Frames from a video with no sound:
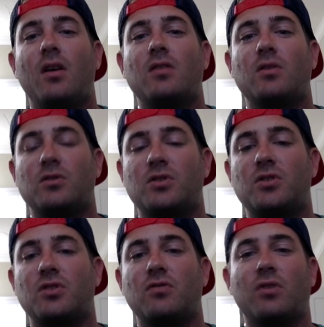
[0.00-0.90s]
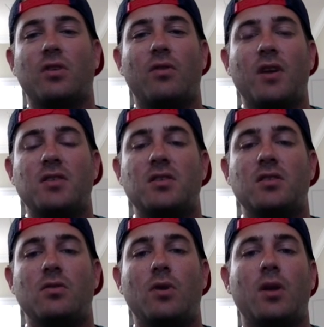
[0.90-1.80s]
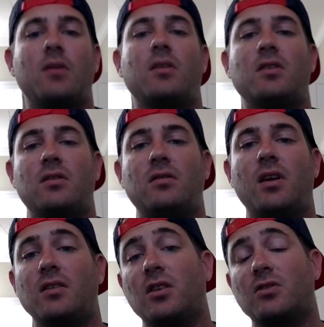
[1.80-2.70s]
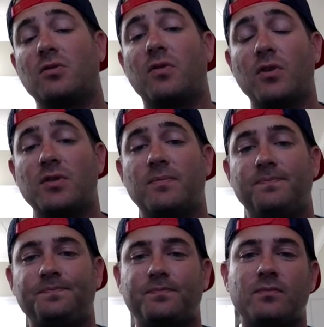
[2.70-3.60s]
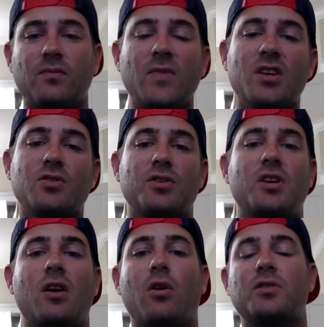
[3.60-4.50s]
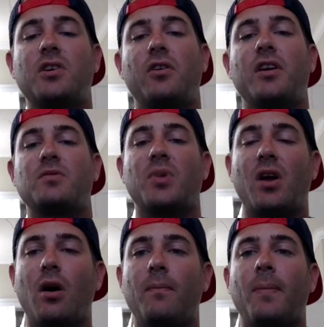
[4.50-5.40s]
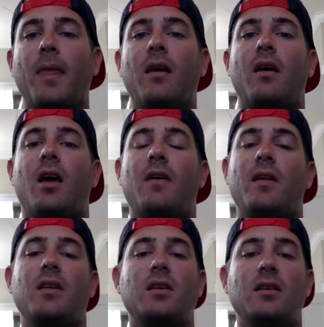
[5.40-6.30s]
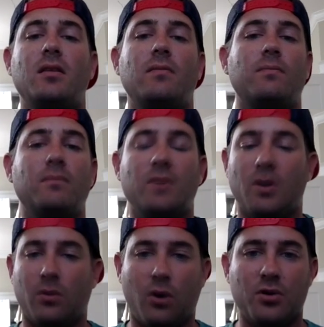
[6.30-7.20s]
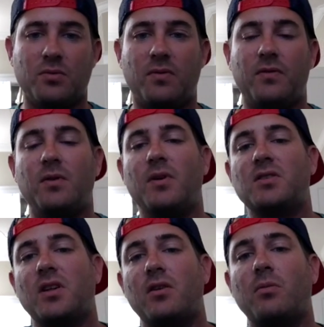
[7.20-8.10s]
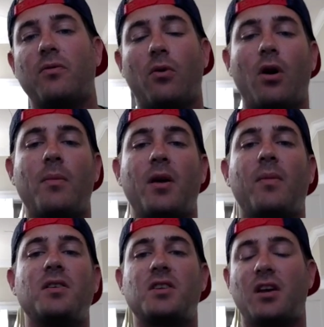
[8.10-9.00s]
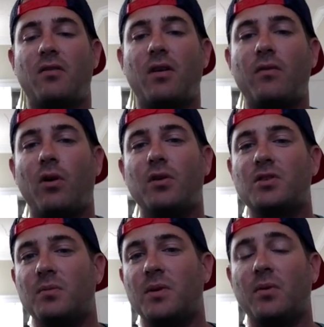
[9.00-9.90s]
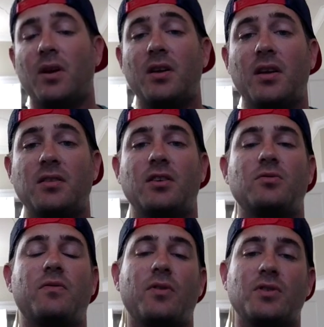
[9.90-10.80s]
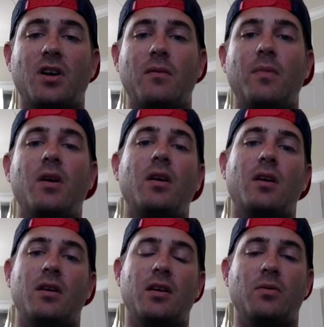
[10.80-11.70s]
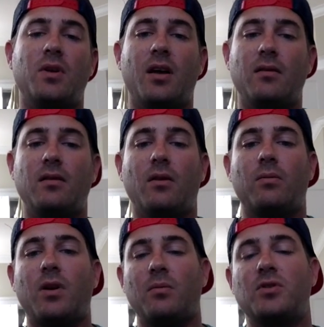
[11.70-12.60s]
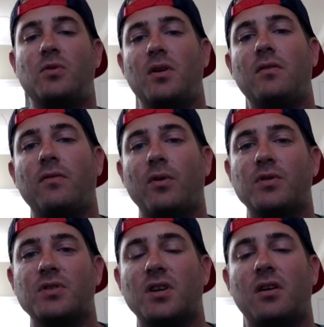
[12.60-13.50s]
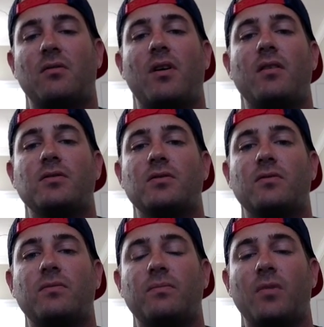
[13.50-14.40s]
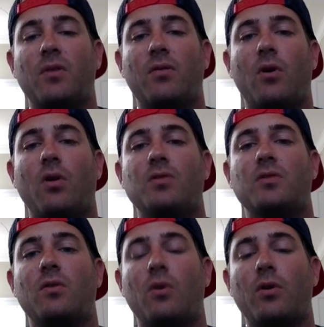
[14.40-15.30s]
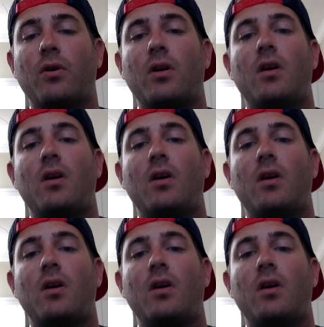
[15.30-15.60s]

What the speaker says: So it's just really a race to see who I can get in touch with first. So let's say I call Thierry, he doesn't pick up, and then he calls me 15 minutes later before I make my second round of calls to the people I didn't get in touch with the first time. He would get kind of between the first and second rounds of calls in the order.